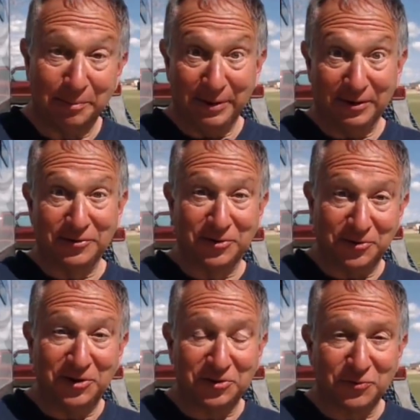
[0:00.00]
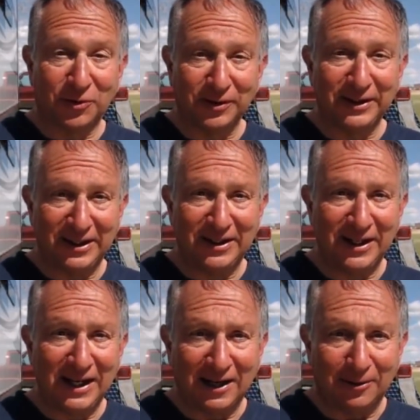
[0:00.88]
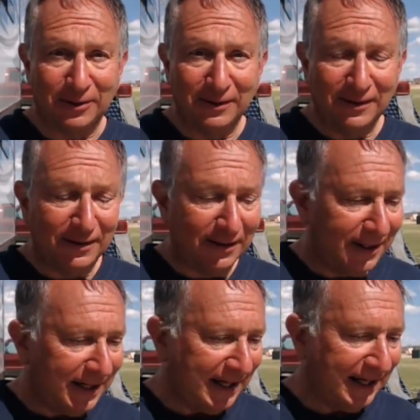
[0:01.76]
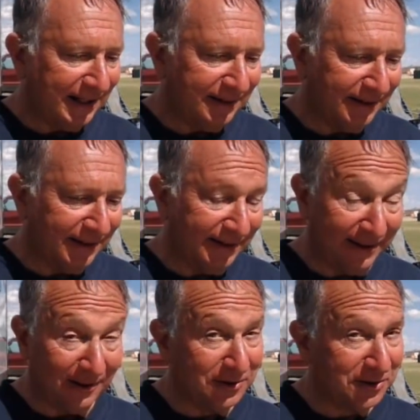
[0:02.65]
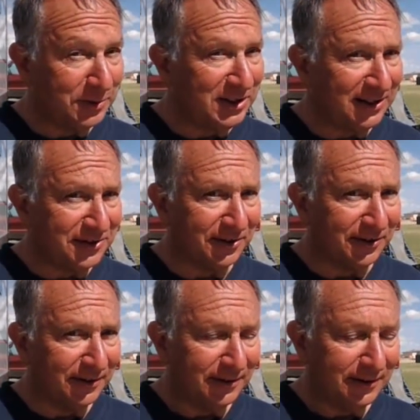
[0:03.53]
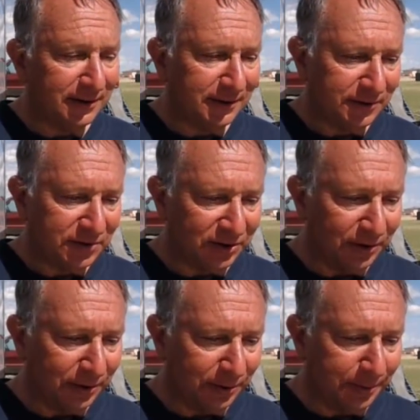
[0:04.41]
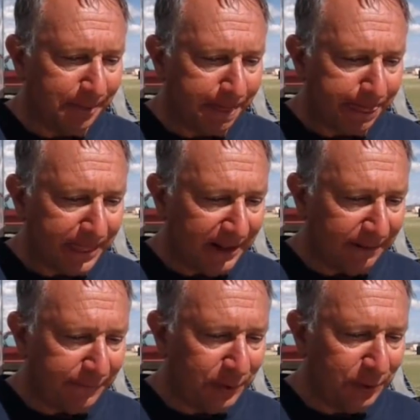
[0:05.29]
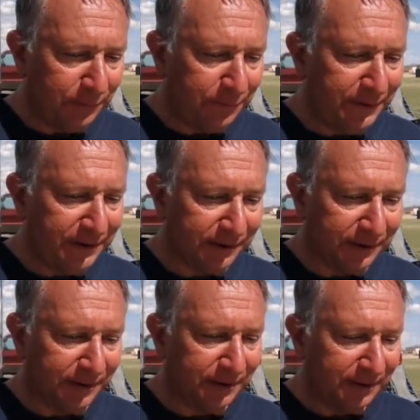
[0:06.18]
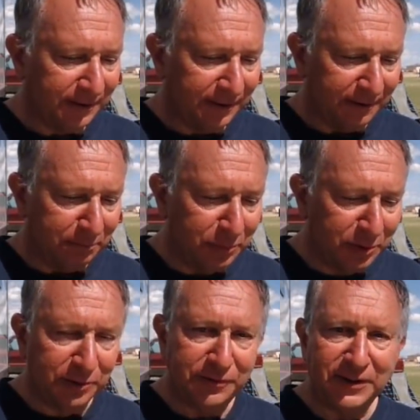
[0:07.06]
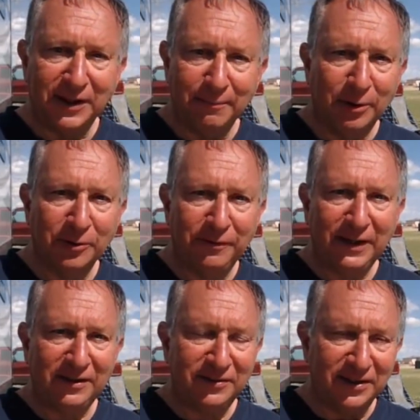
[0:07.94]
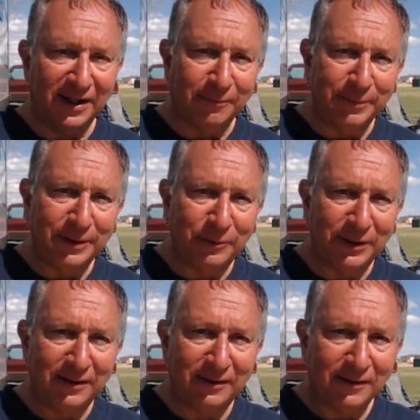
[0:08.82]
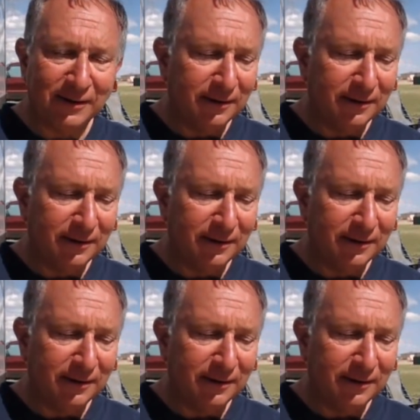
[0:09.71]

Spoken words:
the bills are just rolling in now, and they are substantial. So if you feel moved and motivated to help me with it,